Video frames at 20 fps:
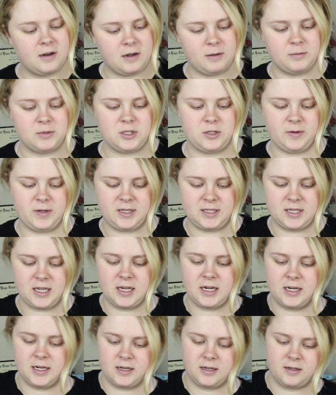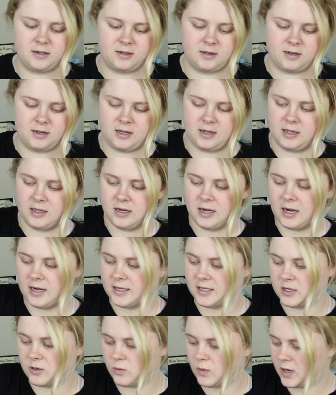I'm so excited. And I
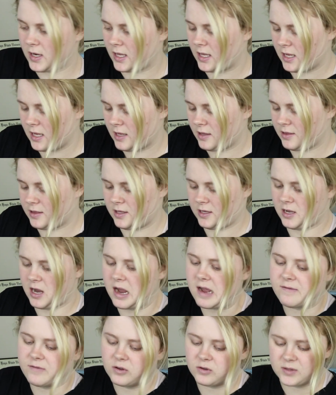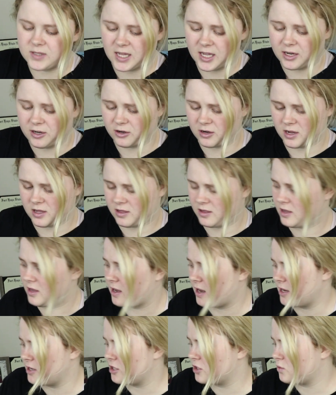didn't want to get the iPhone 10 or
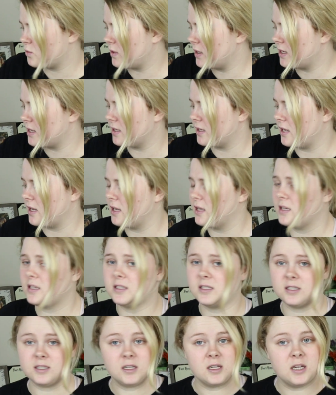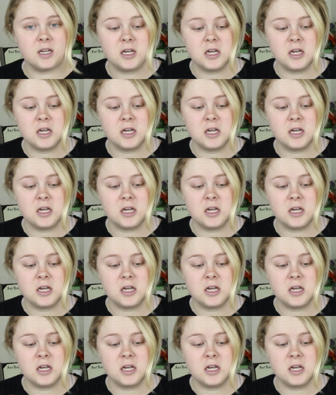anything. I just wanted to get